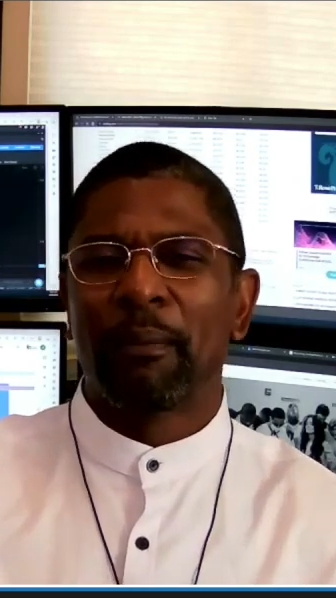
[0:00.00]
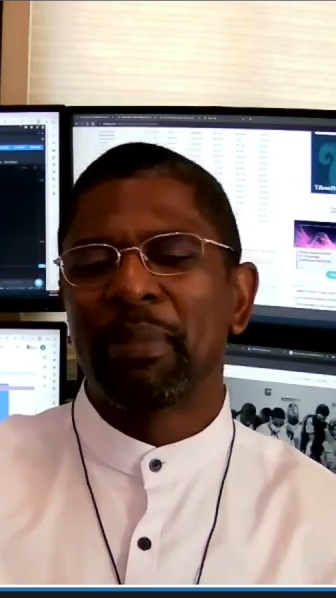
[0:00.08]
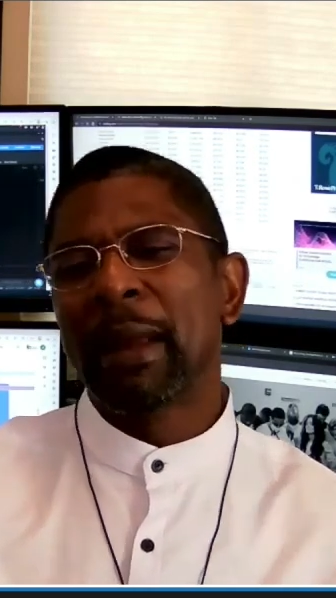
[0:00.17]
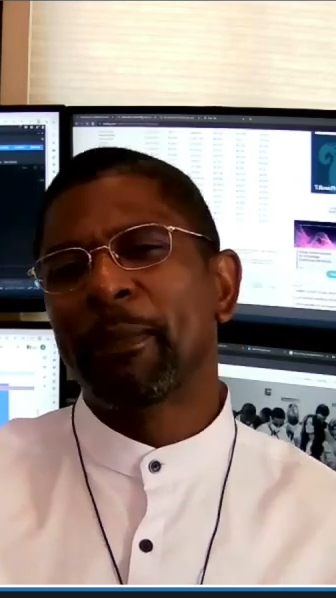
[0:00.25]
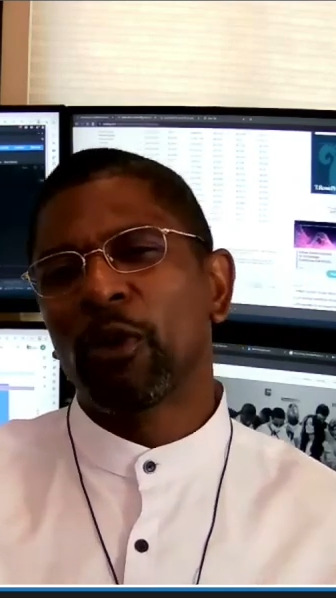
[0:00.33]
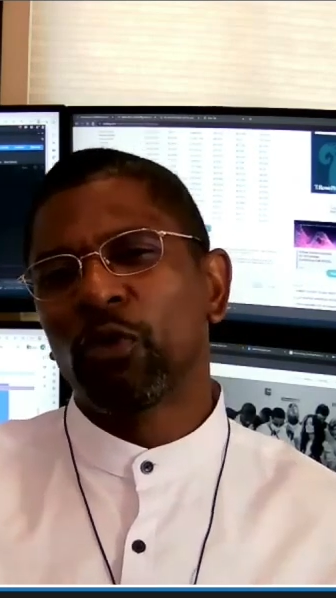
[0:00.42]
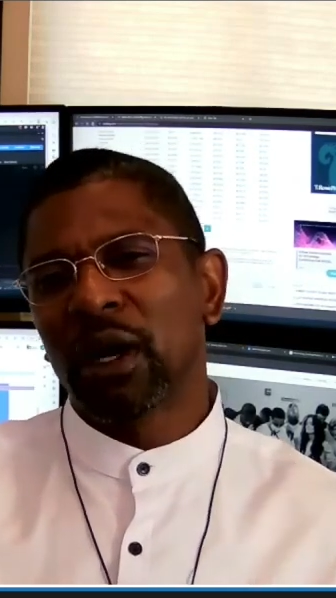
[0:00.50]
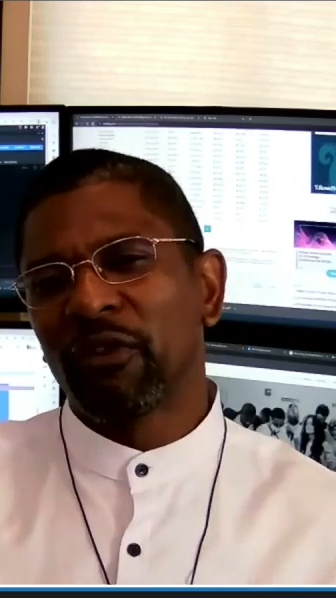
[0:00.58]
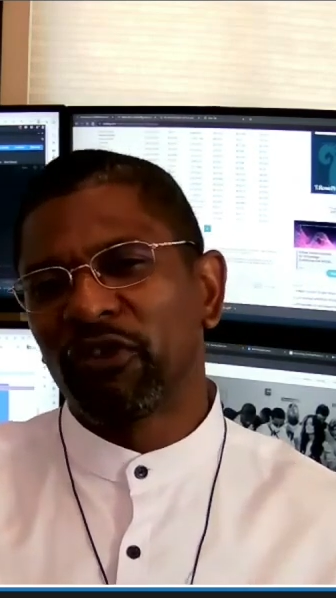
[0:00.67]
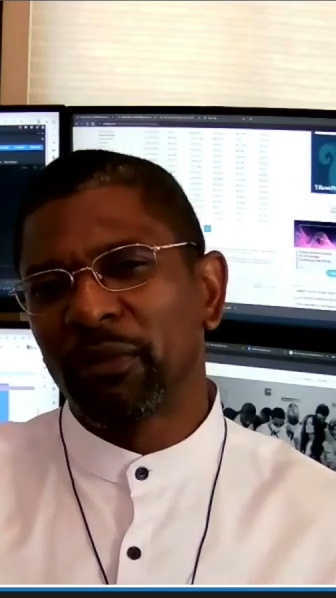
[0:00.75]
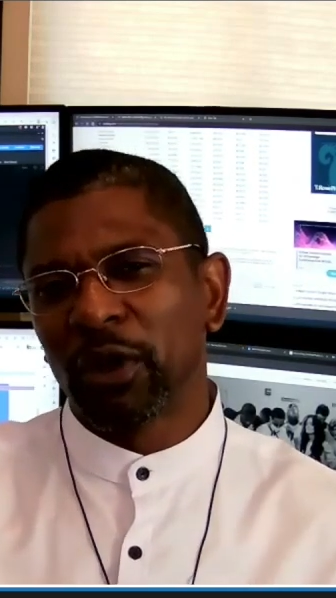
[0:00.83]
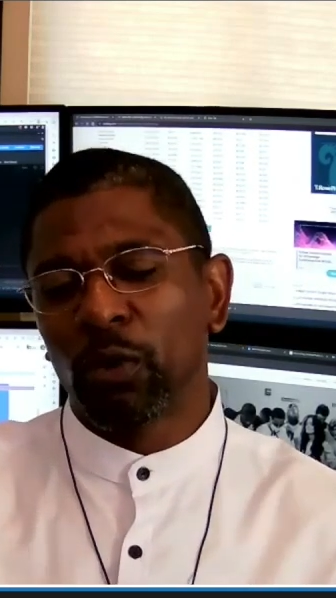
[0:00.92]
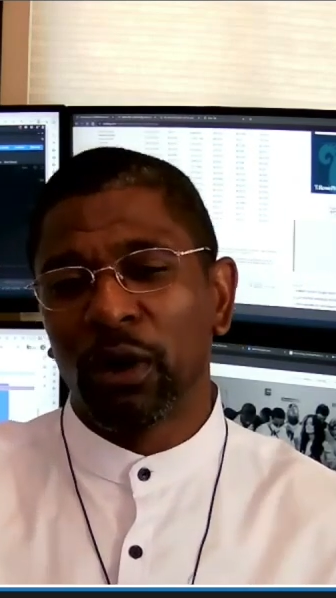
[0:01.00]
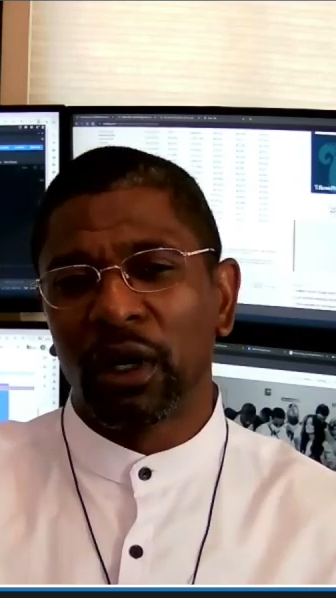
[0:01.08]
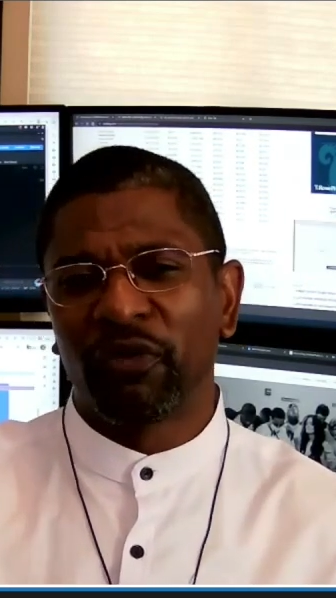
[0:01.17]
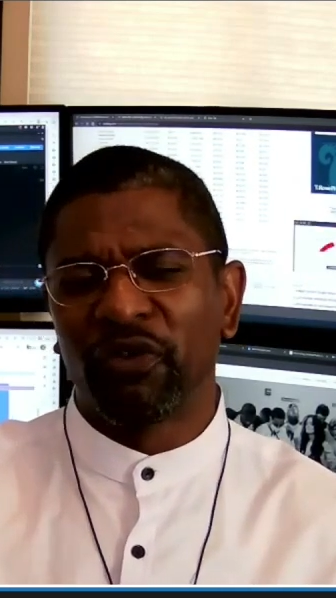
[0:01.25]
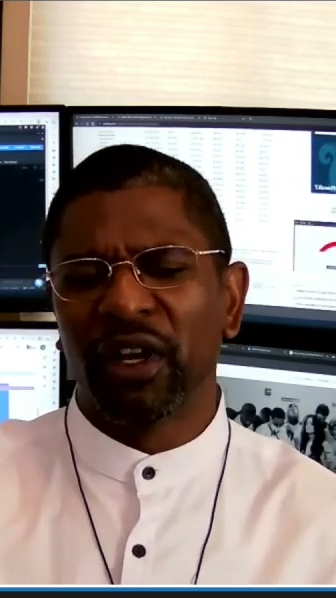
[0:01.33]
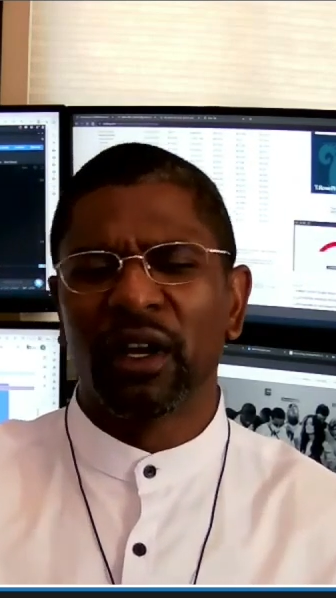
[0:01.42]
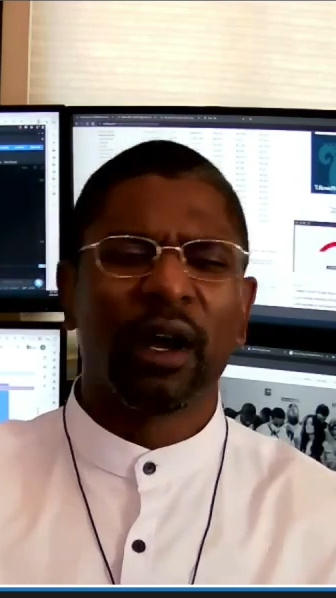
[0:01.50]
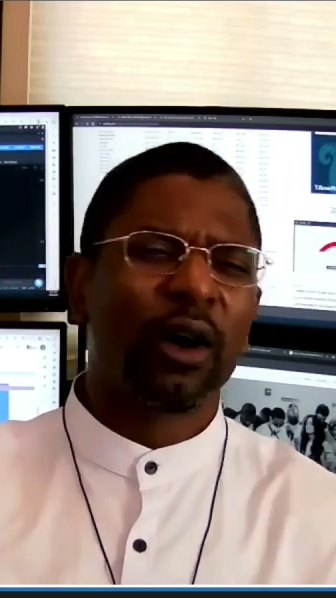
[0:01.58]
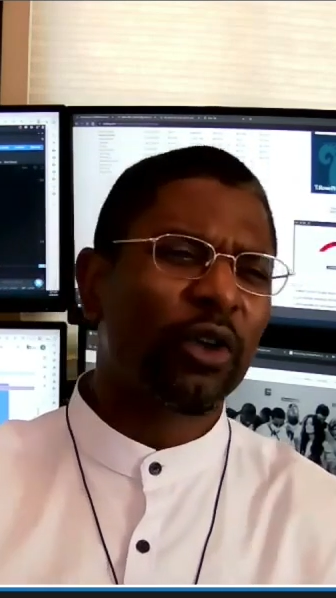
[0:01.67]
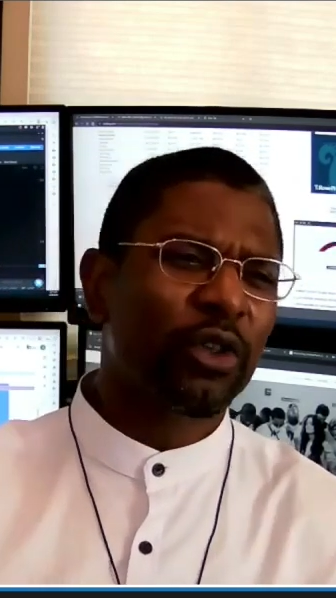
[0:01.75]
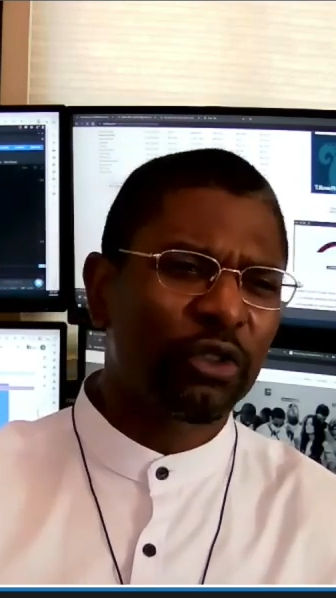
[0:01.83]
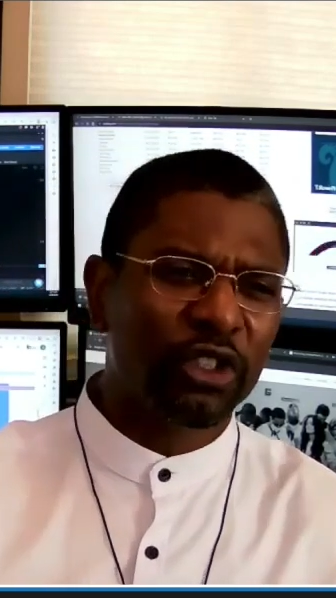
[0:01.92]
and people run from the word fear.
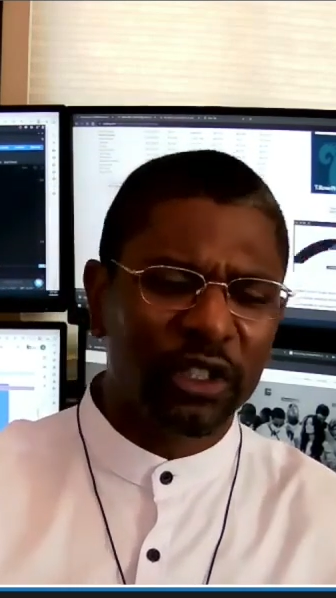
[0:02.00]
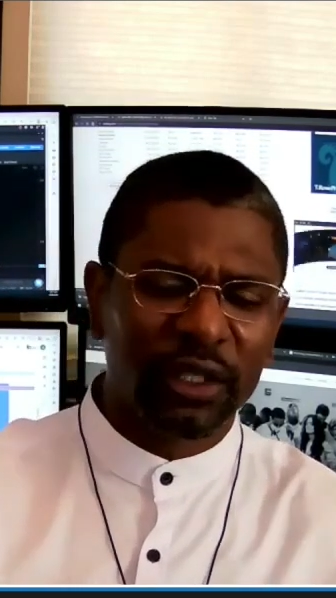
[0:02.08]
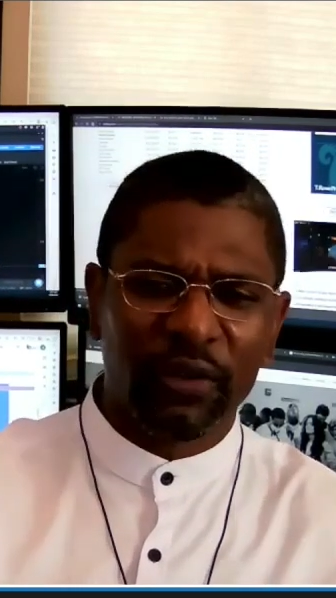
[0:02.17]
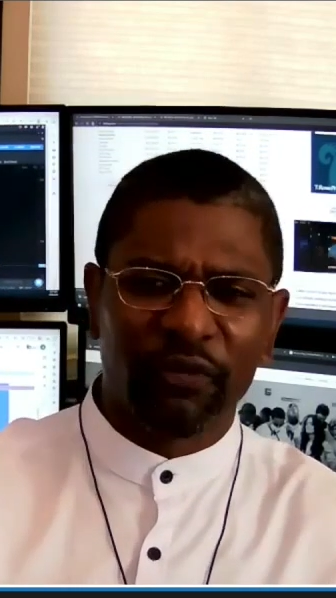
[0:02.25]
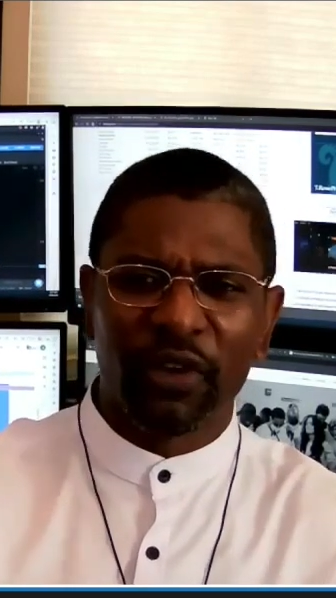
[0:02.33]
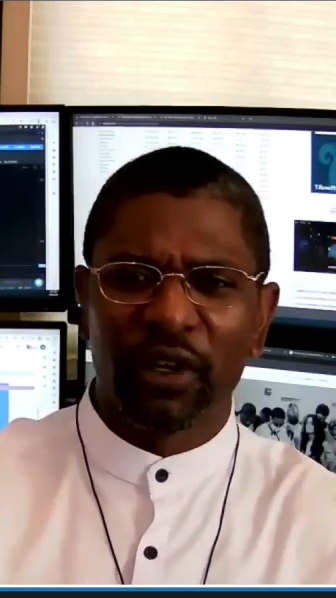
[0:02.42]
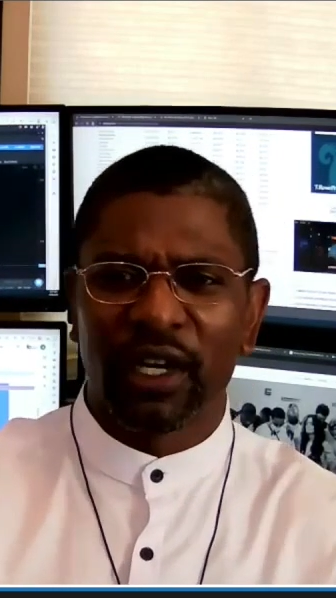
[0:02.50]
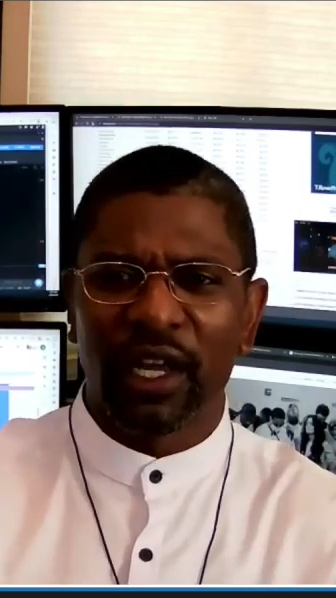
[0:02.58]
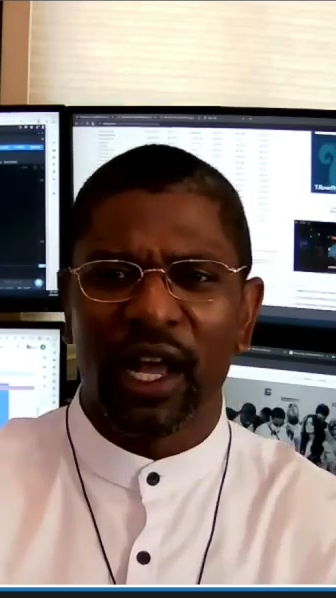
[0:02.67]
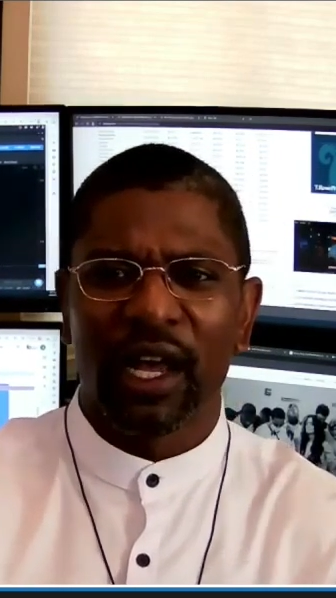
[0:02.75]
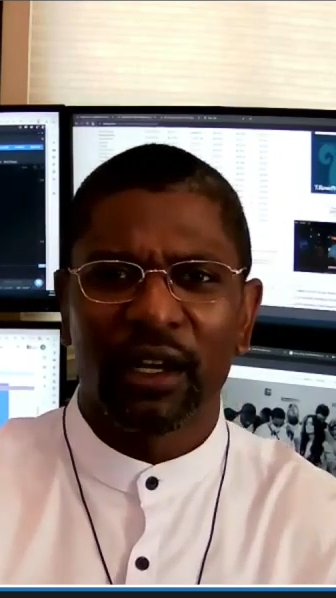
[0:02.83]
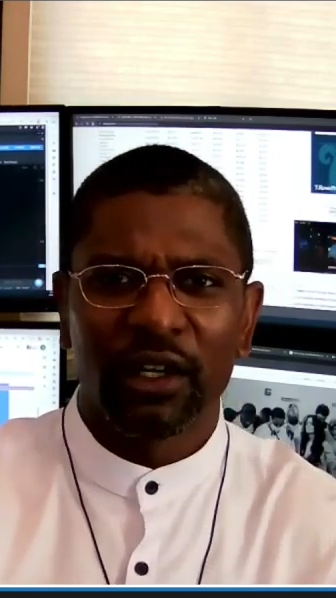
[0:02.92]
Oh, you shouldn't fear God.